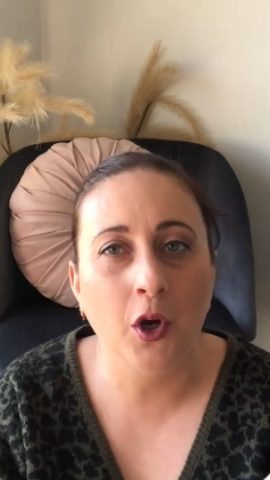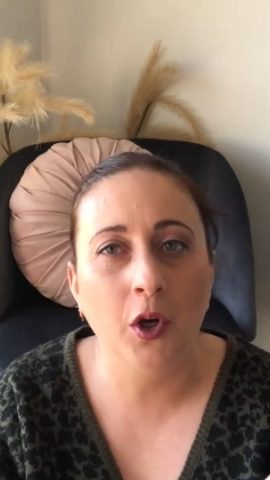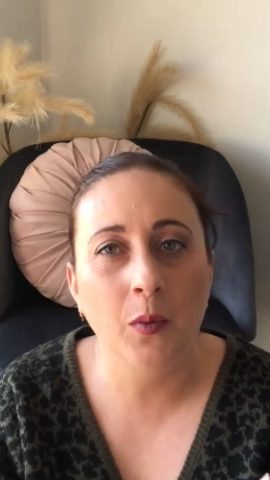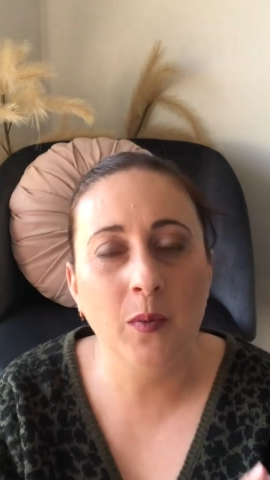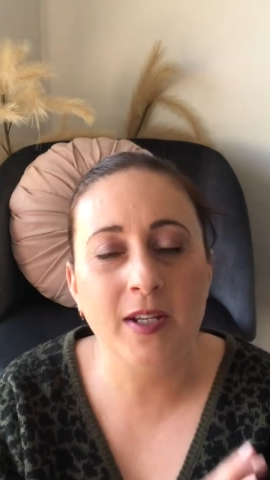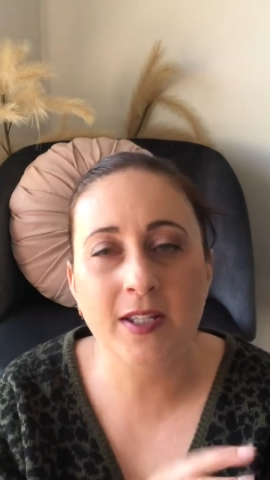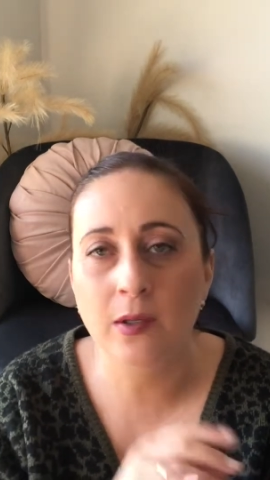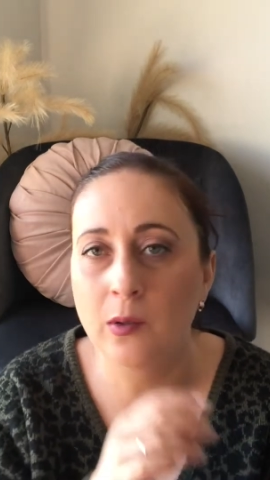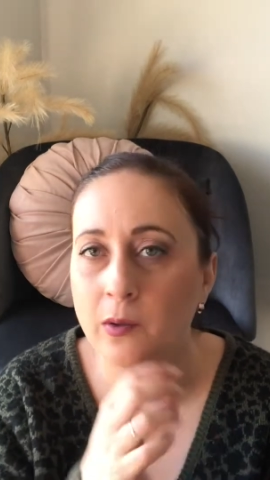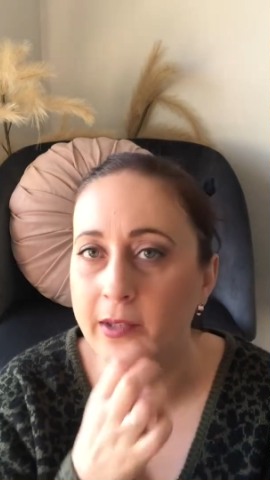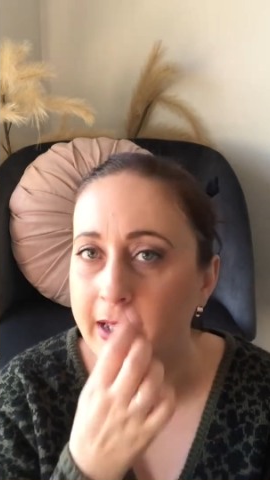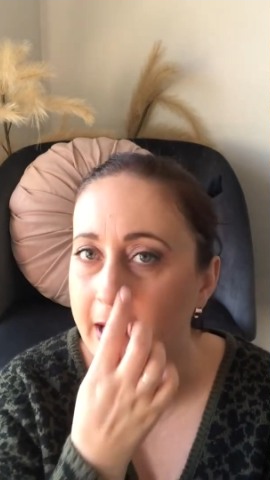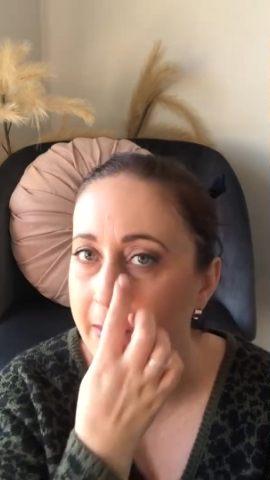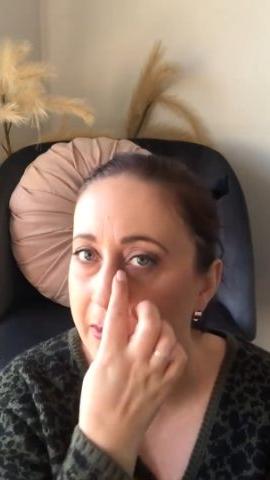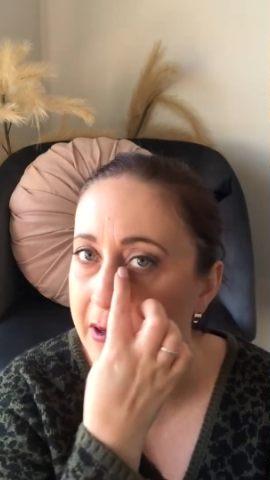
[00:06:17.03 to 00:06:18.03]
homewares haul
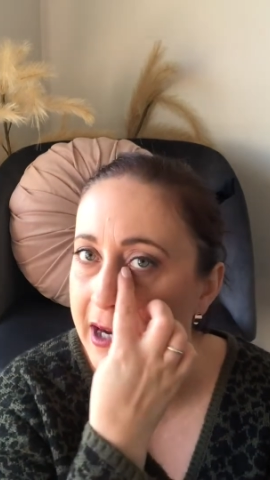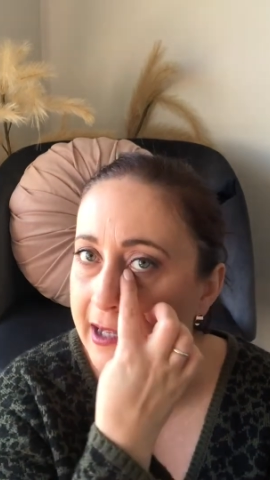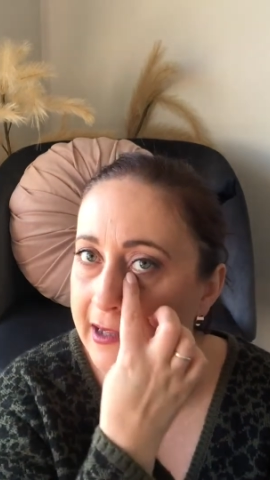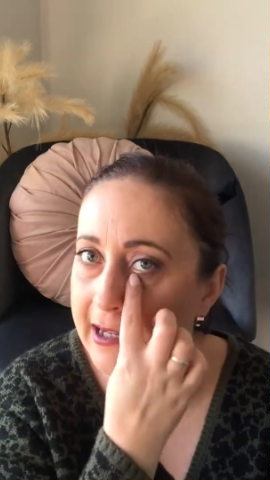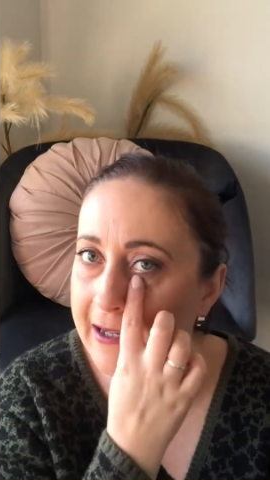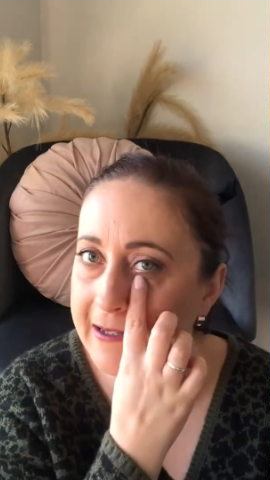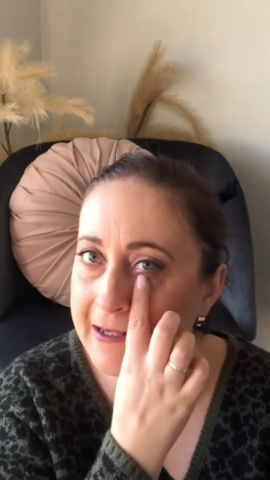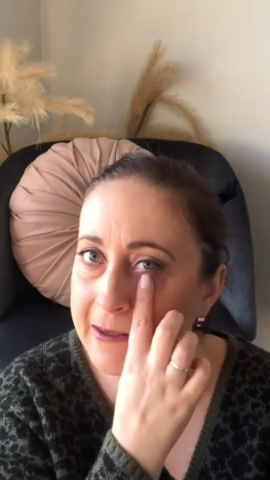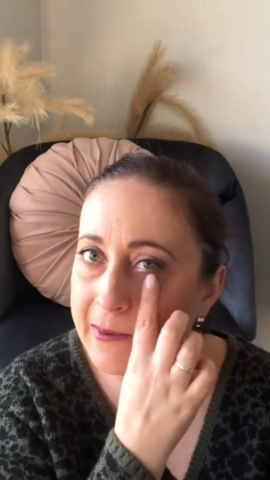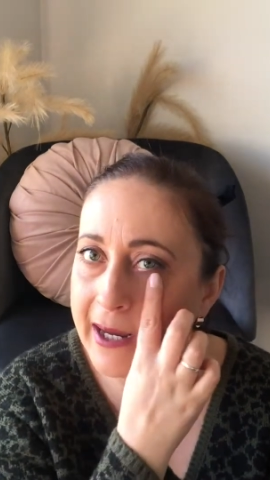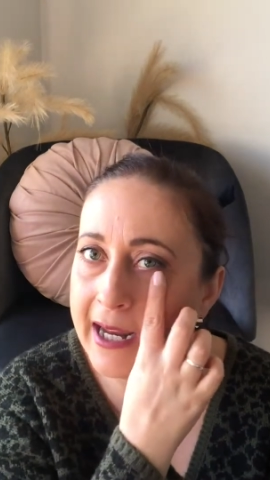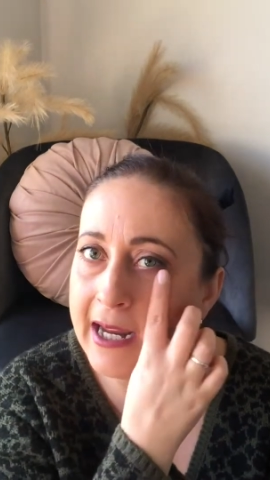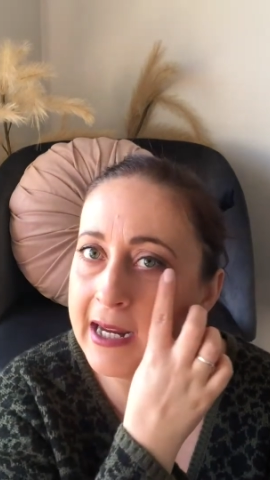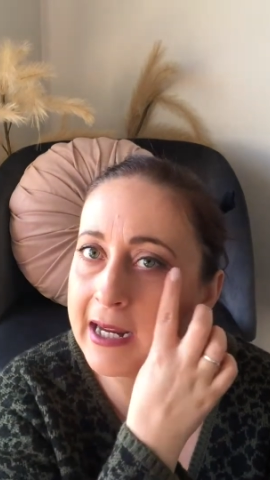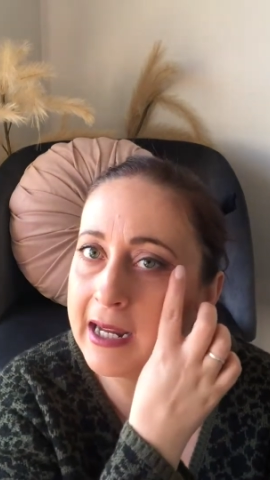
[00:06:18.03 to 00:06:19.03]
that I put out last
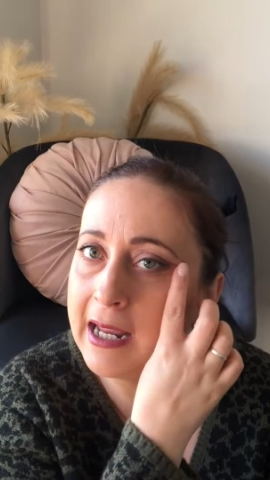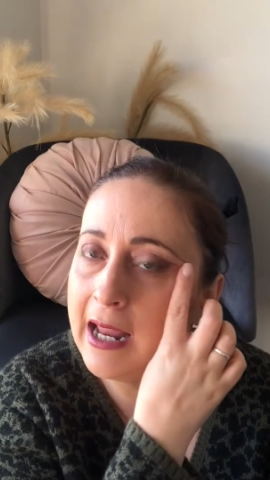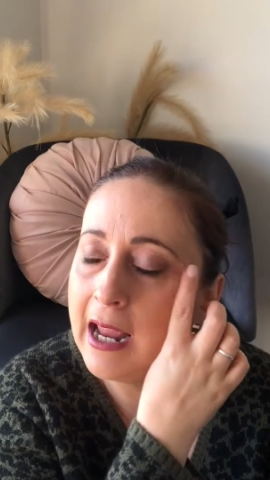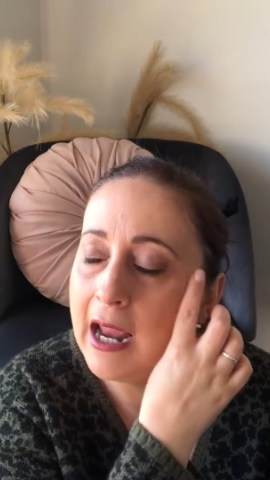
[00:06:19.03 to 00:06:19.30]
week.